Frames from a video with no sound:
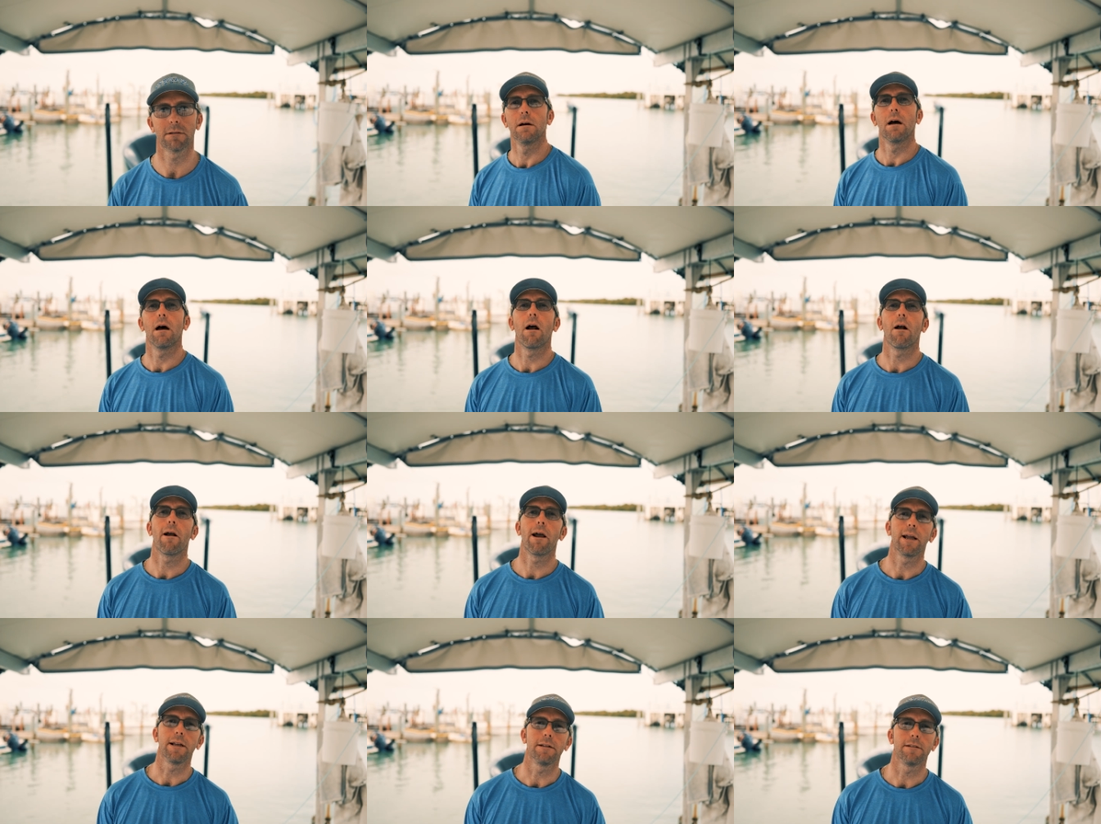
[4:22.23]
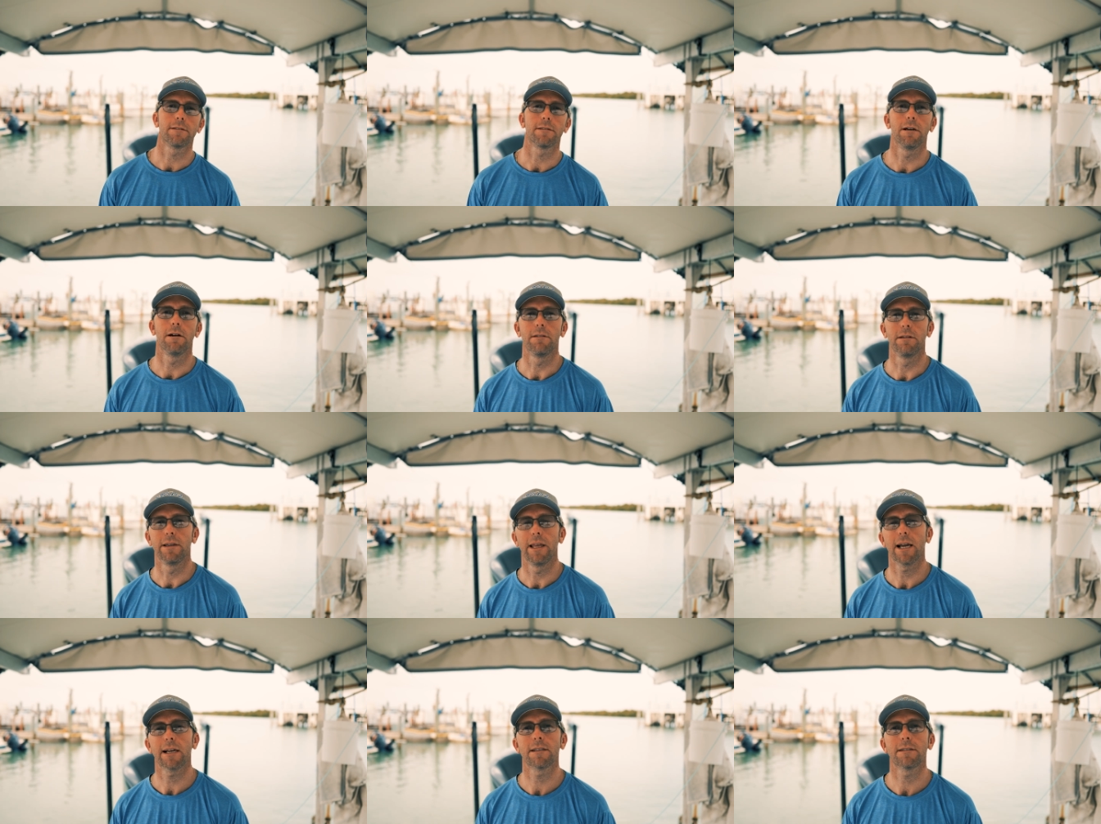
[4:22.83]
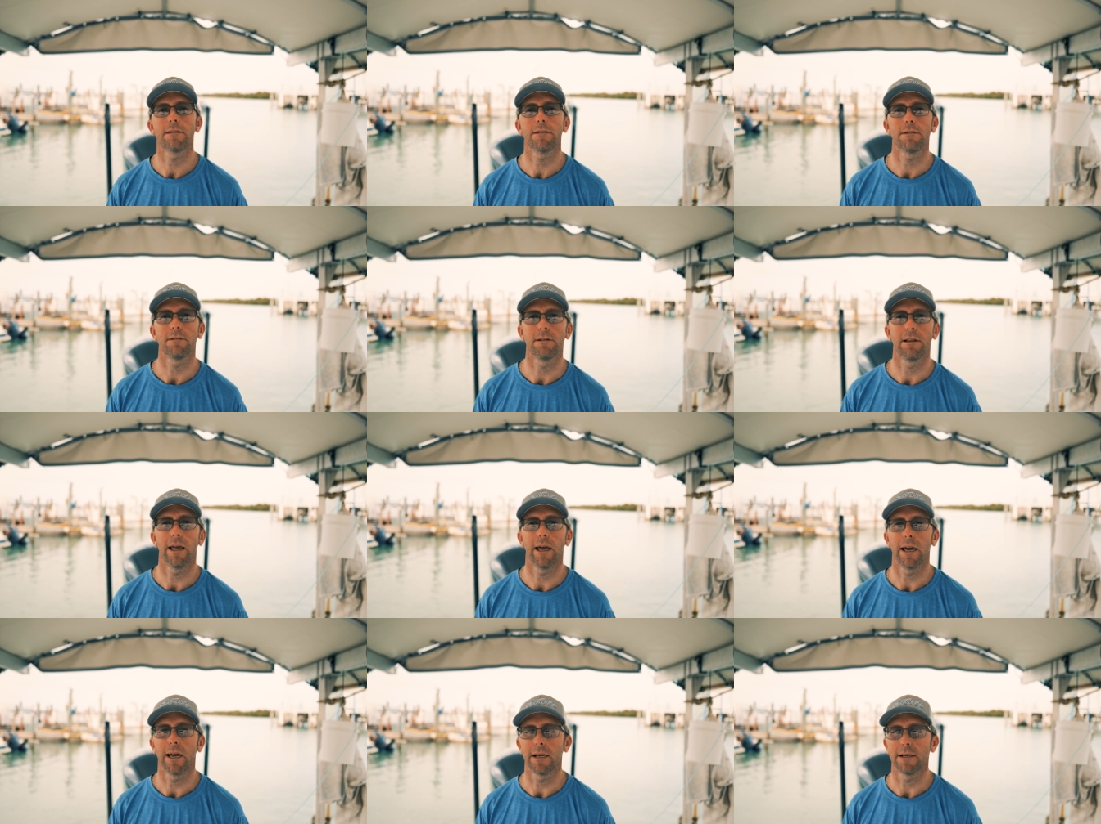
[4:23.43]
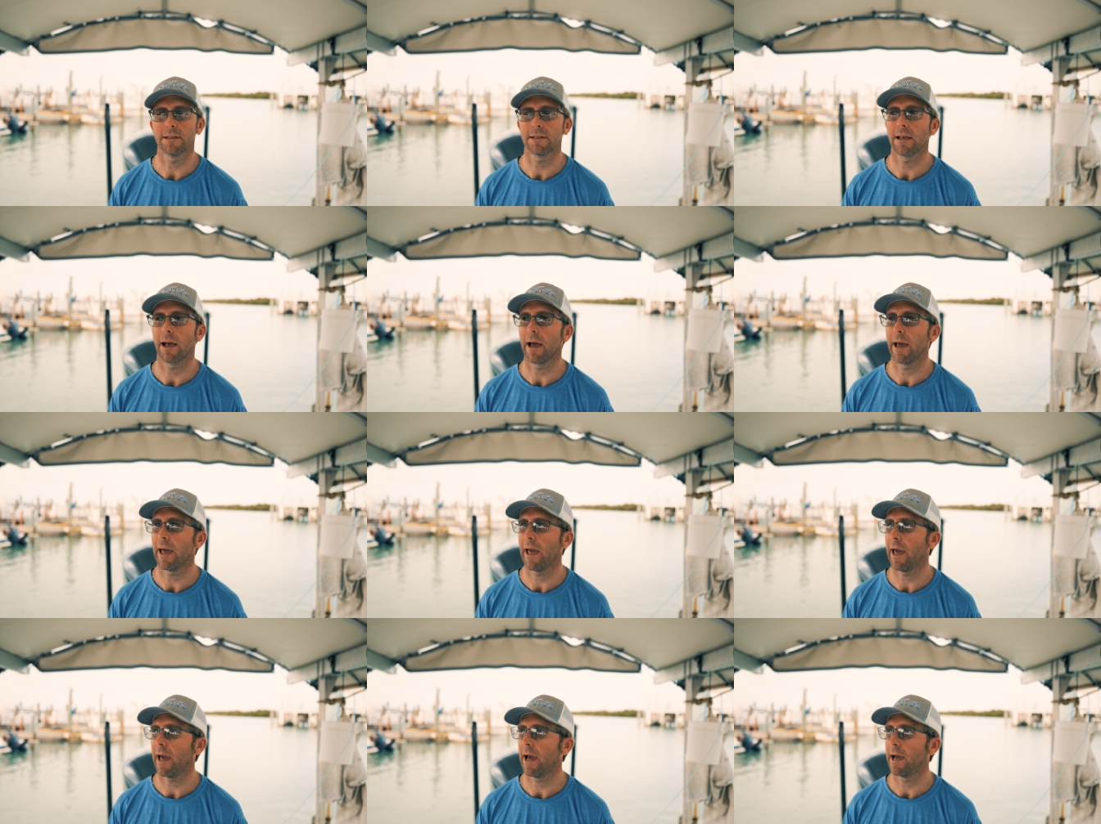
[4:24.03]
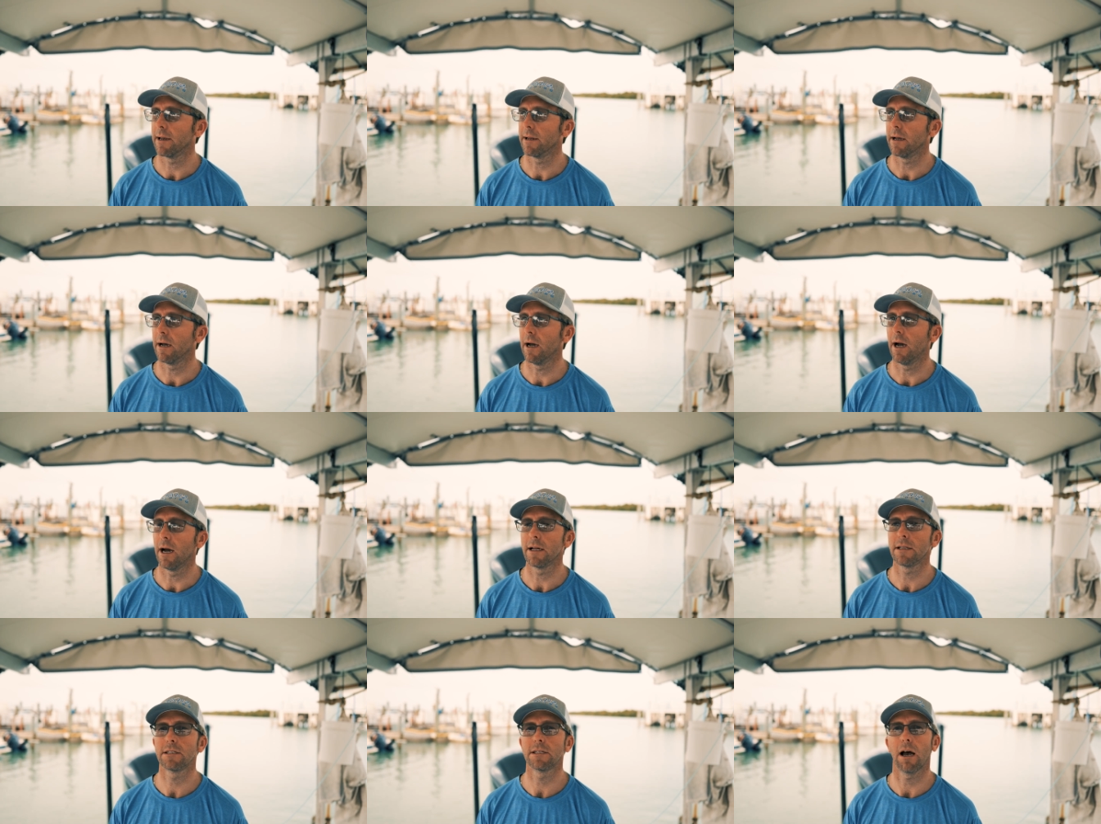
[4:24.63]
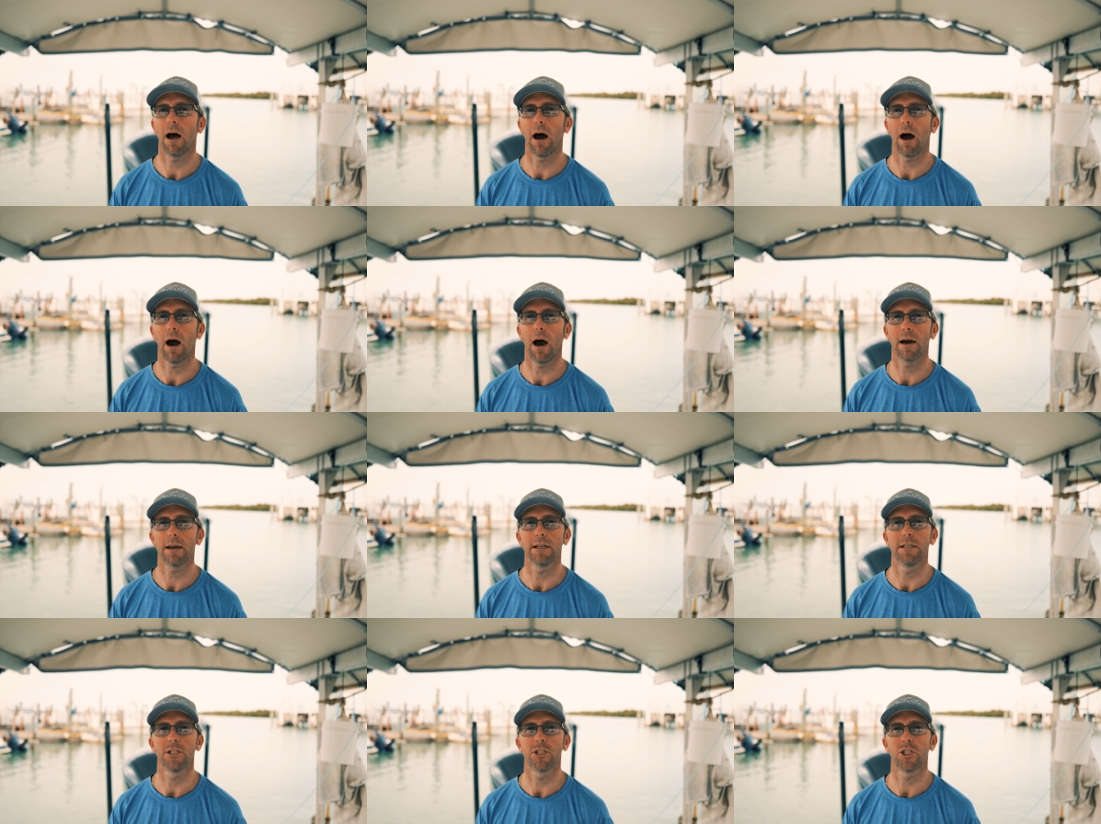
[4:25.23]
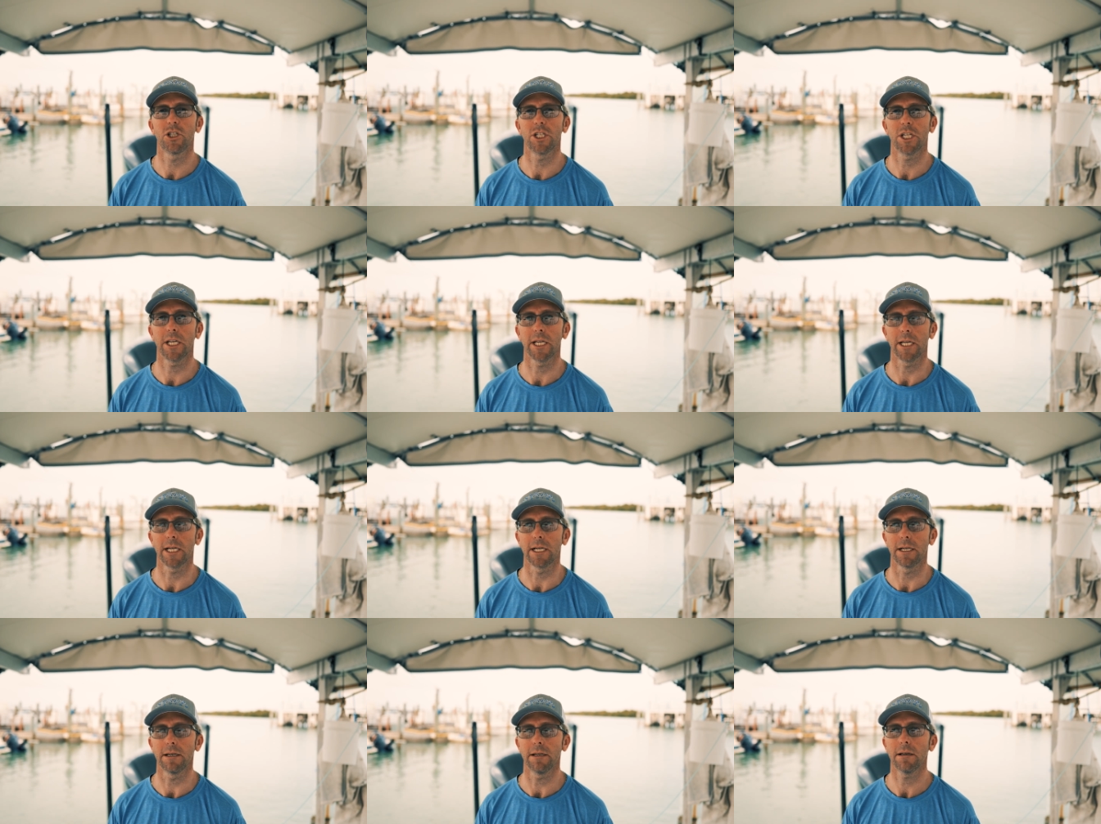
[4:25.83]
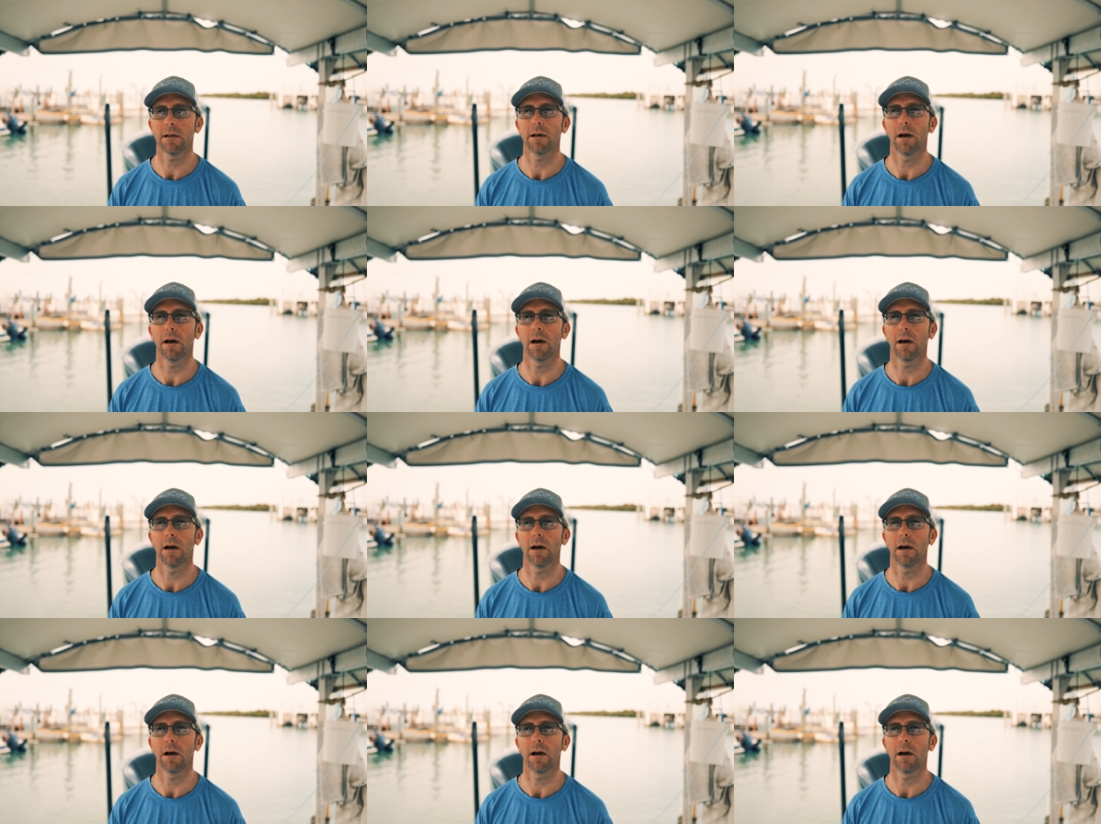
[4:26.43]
Alright, so the next 2 days I had Todd and Jean